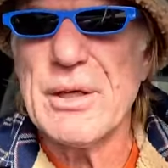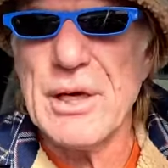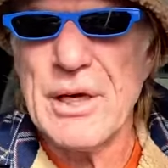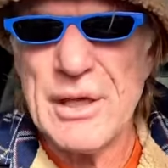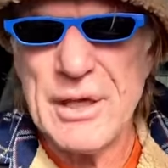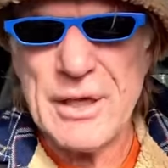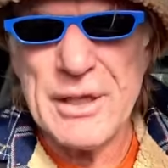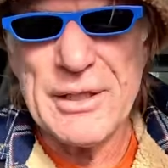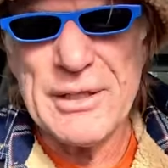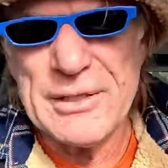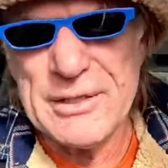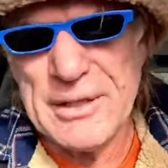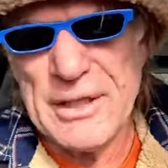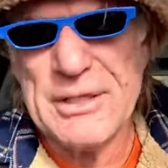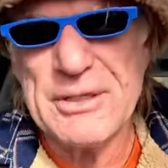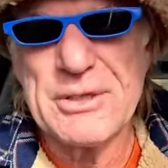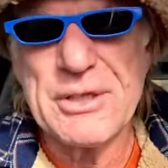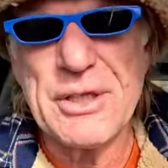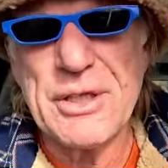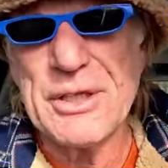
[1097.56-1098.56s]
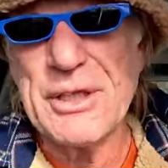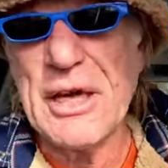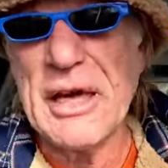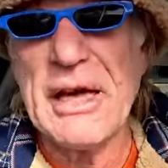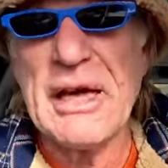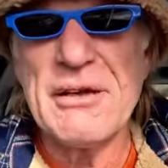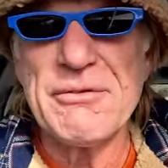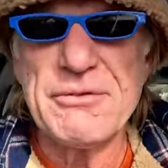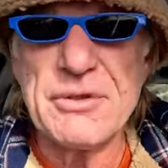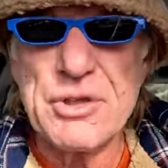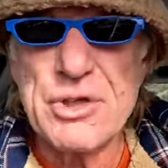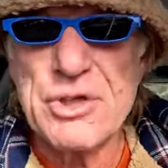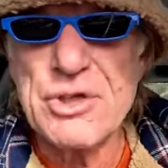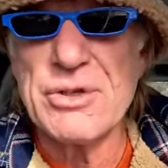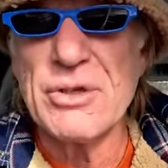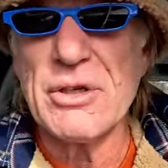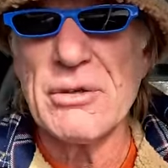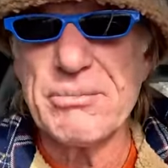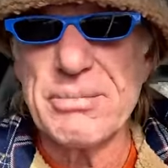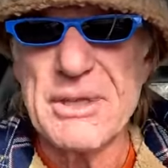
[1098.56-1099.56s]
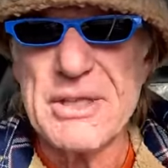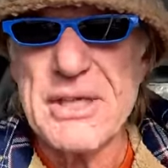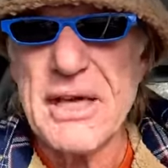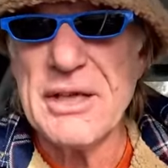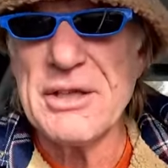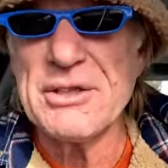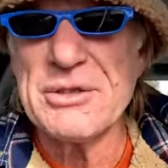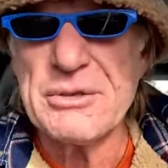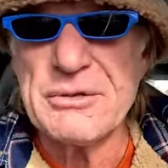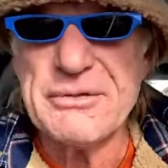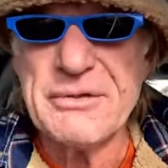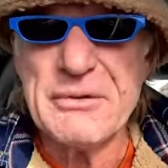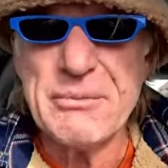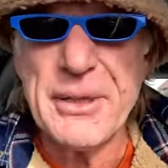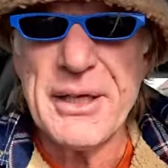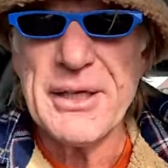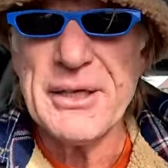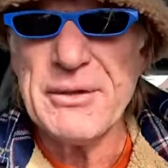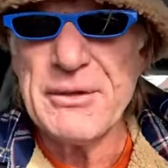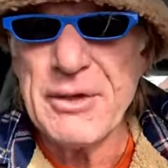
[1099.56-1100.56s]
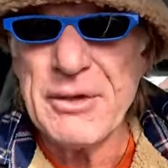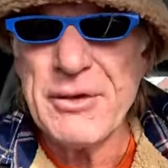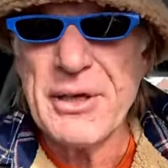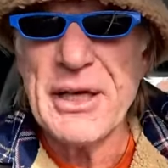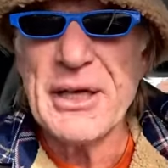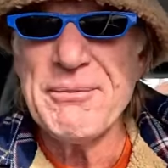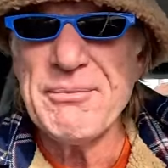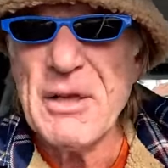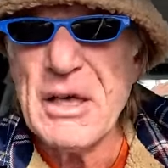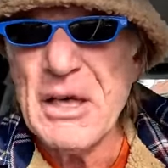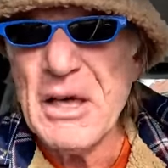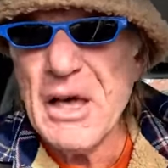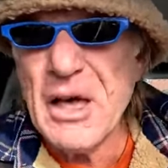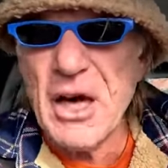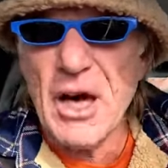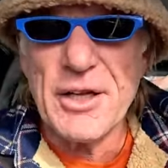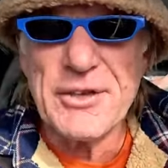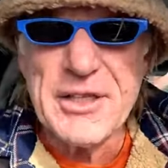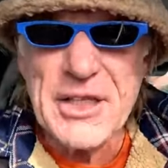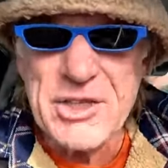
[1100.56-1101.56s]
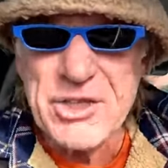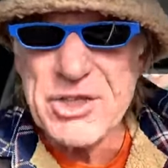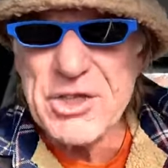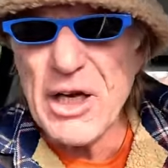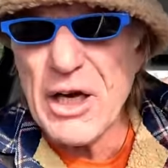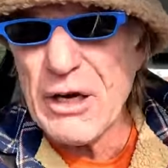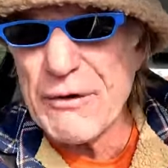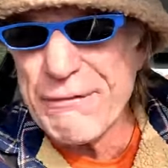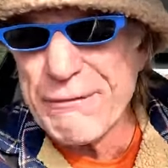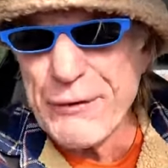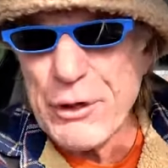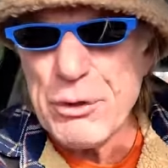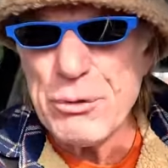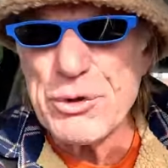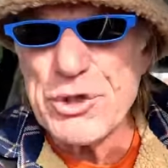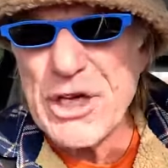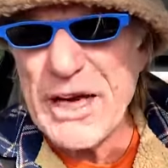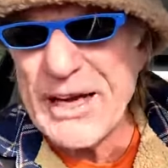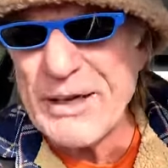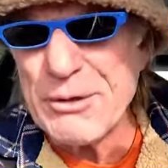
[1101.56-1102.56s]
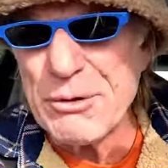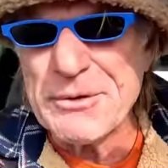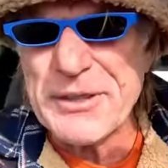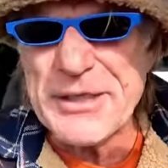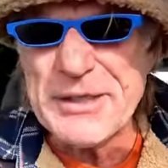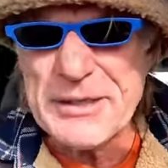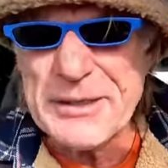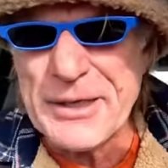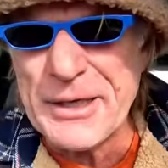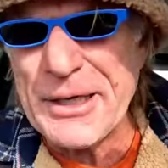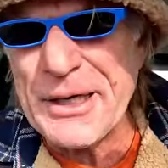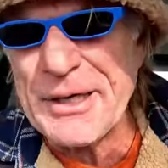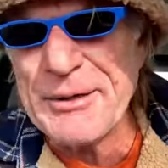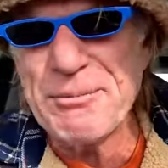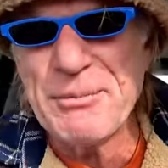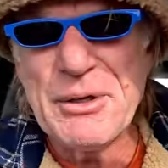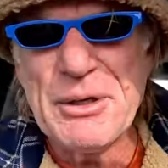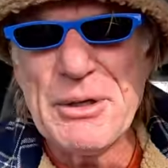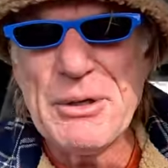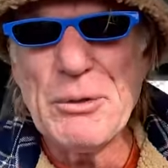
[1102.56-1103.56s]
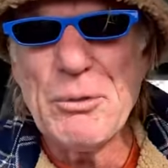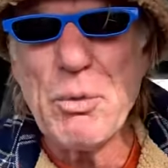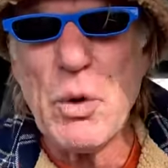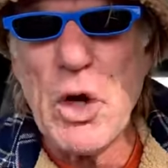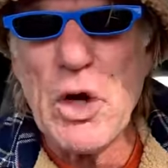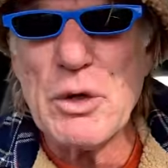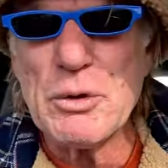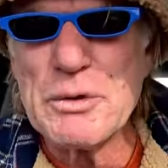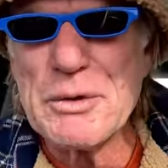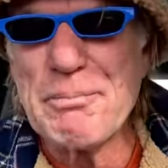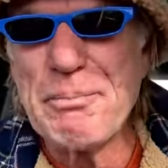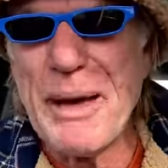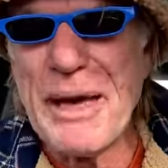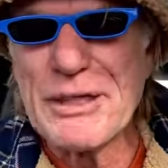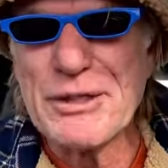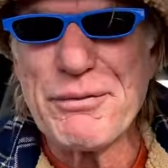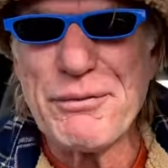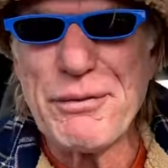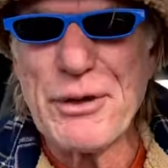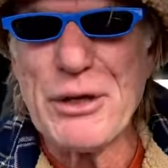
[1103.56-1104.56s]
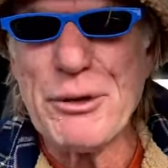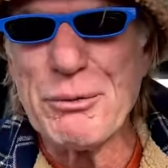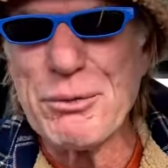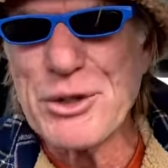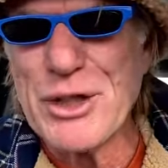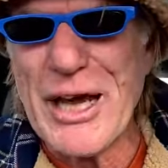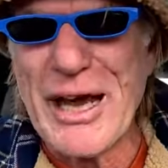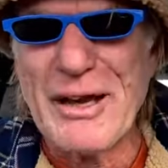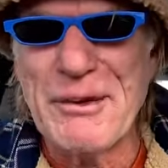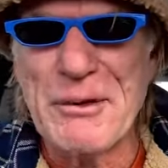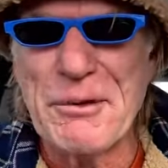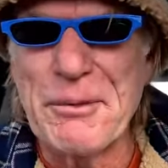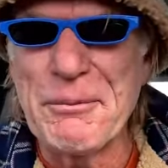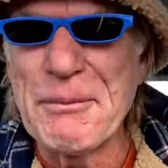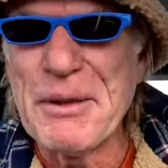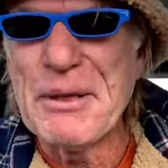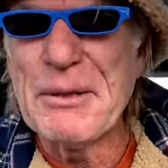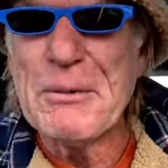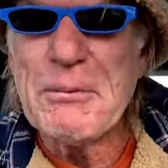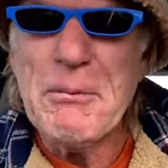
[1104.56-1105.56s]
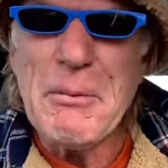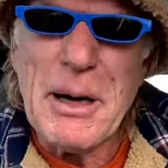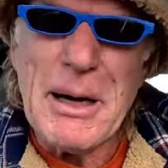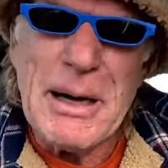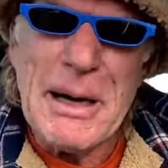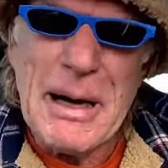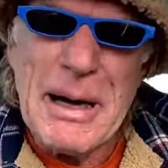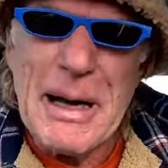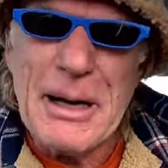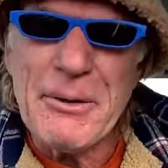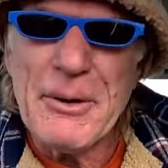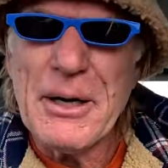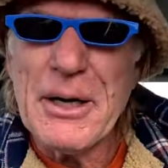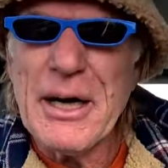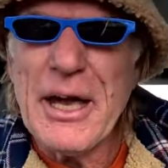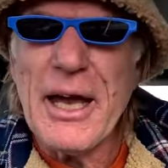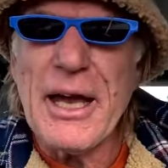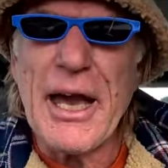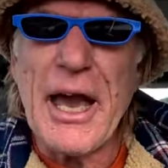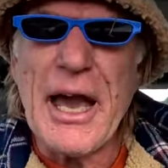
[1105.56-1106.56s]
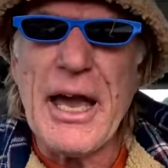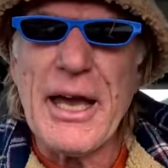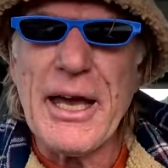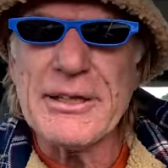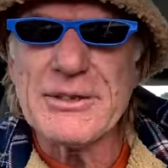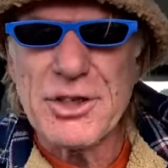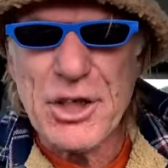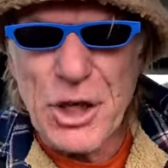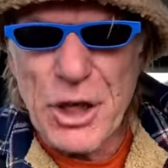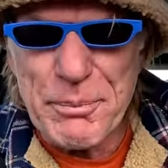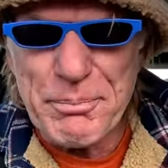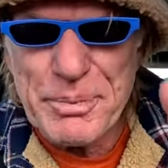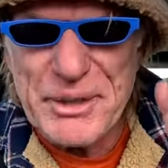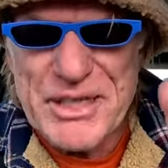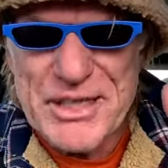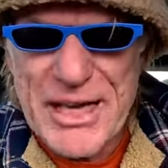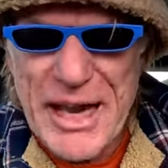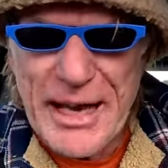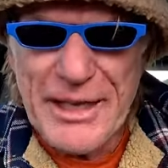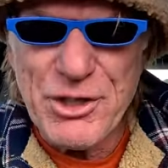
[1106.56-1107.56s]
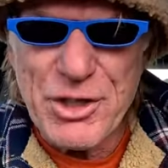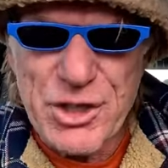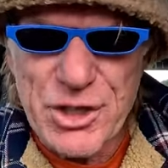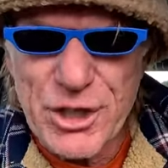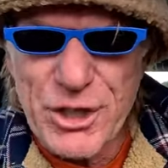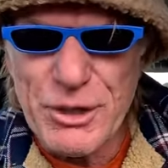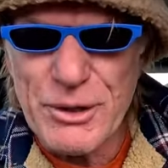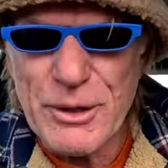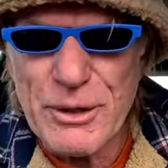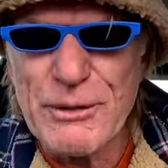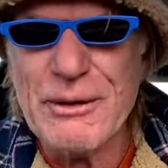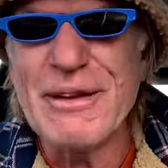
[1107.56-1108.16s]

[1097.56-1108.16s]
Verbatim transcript: uh, is going to have the strong potential for me to do that. I did start a food channel, didn't I? World's best food channel. Wow, uh, it's got potential.